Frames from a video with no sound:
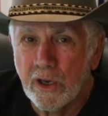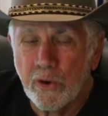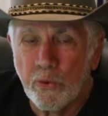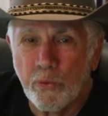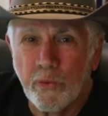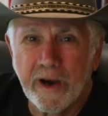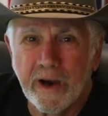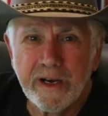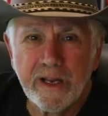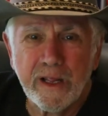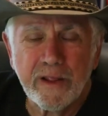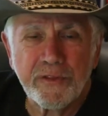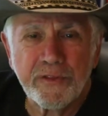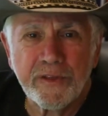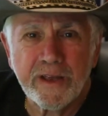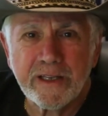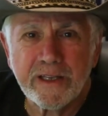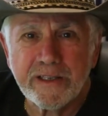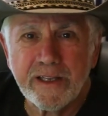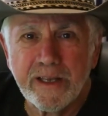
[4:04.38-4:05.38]
Why do you
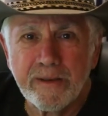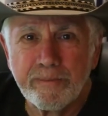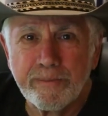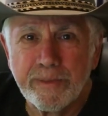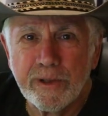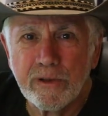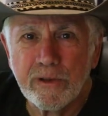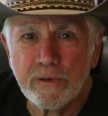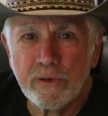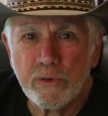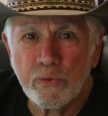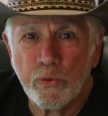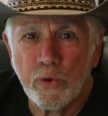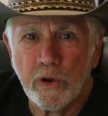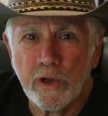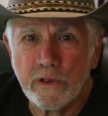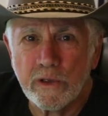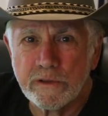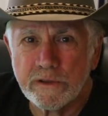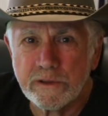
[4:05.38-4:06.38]
think they built
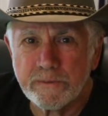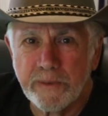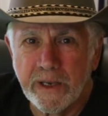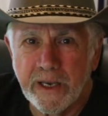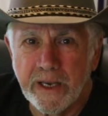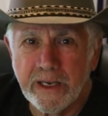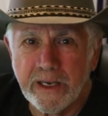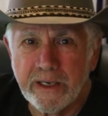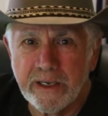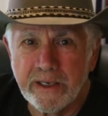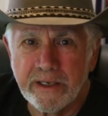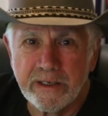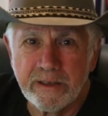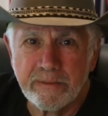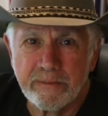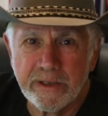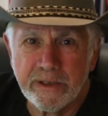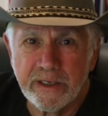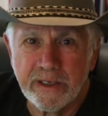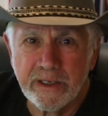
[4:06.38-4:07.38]
walls back in the
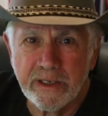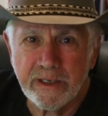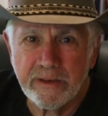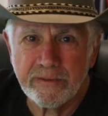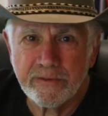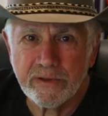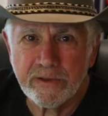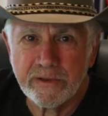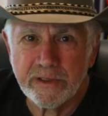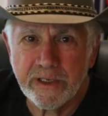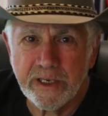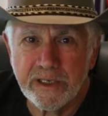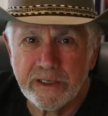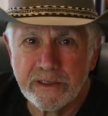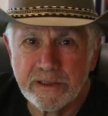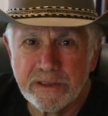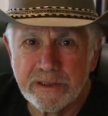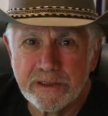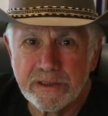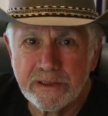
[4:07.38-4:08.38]
medieval
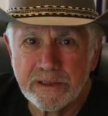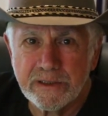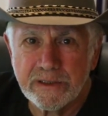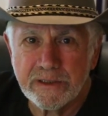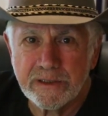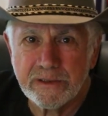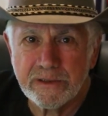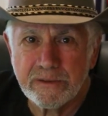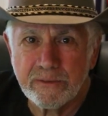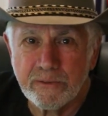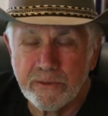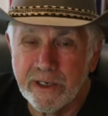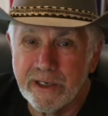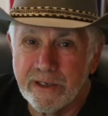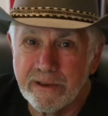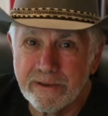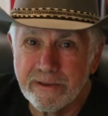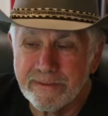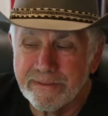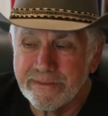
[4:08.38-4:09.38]
days?
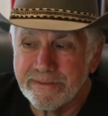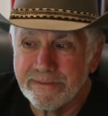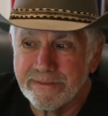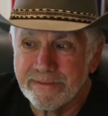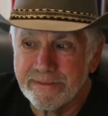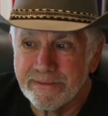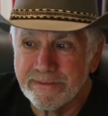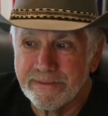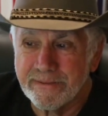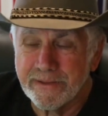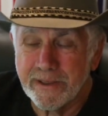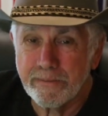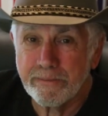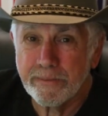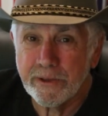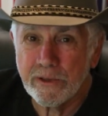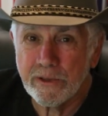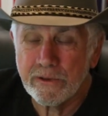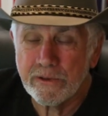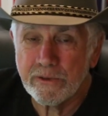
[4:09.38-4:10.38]
Well, they
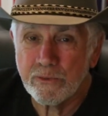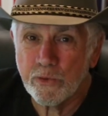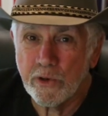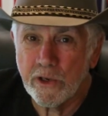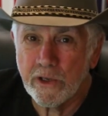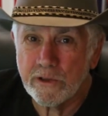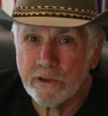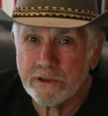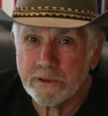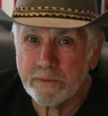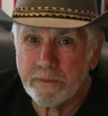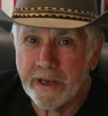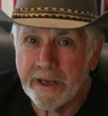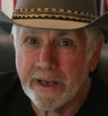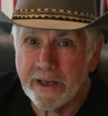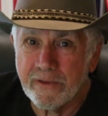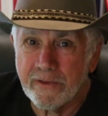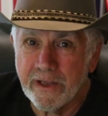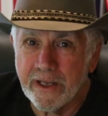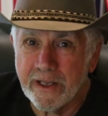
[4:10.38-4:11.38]
built walls
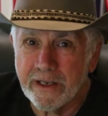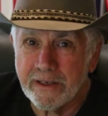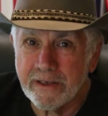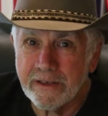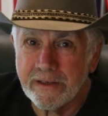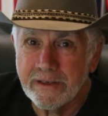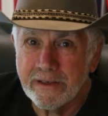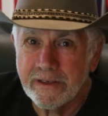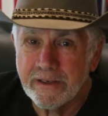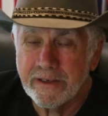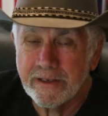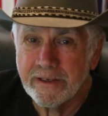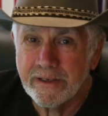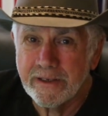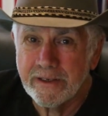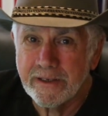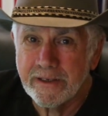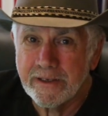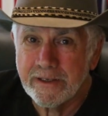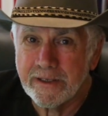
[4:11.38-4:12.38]
back then
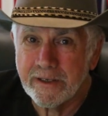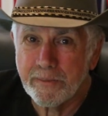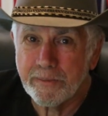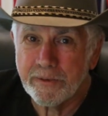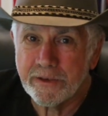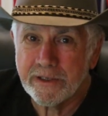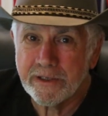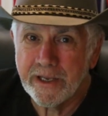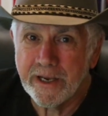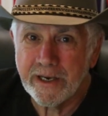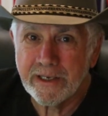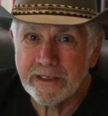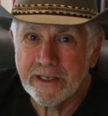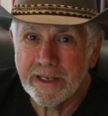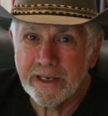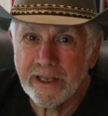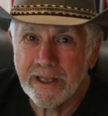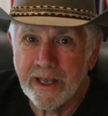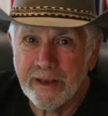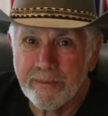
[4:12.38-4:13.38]
to protect
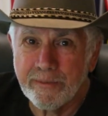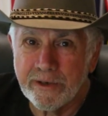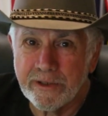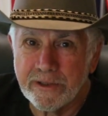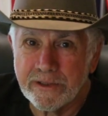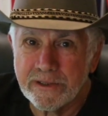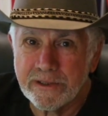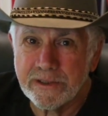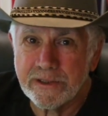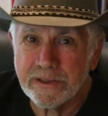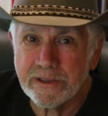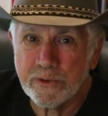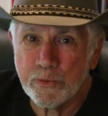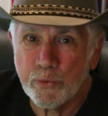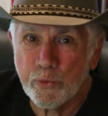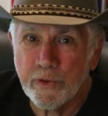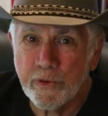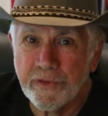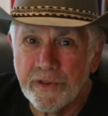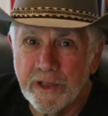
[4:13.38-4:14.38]
the inhabitants
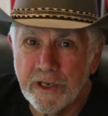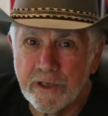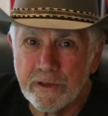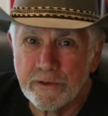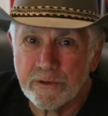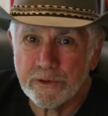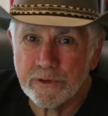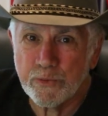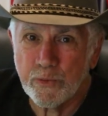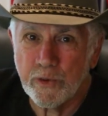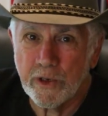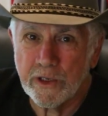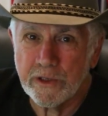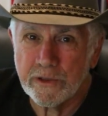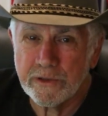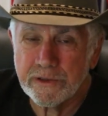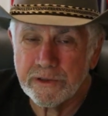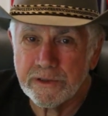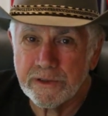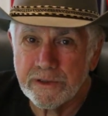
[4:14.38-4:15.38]
within those
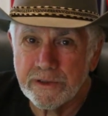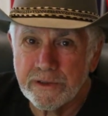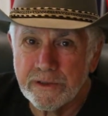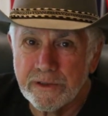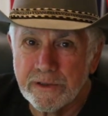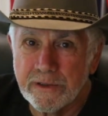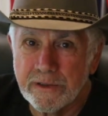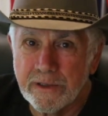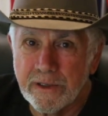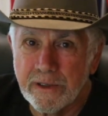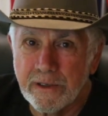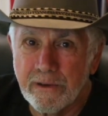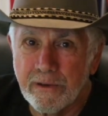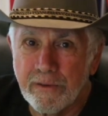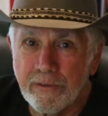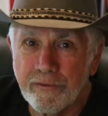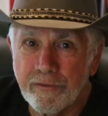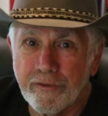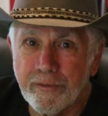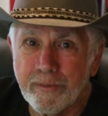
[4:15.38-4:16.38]
walls
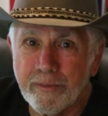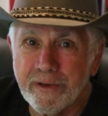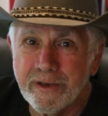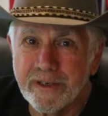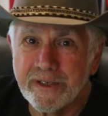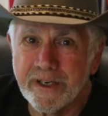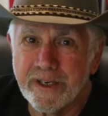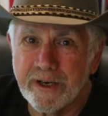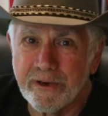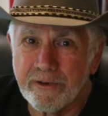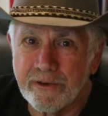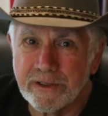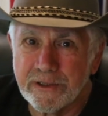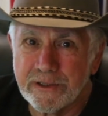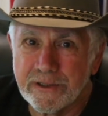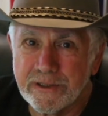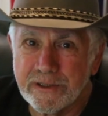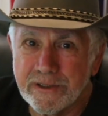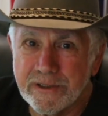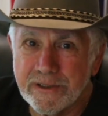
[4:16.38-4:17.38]
from
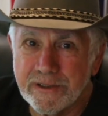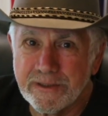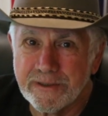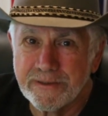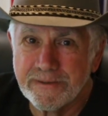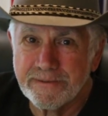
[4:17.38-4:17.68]
terrorists.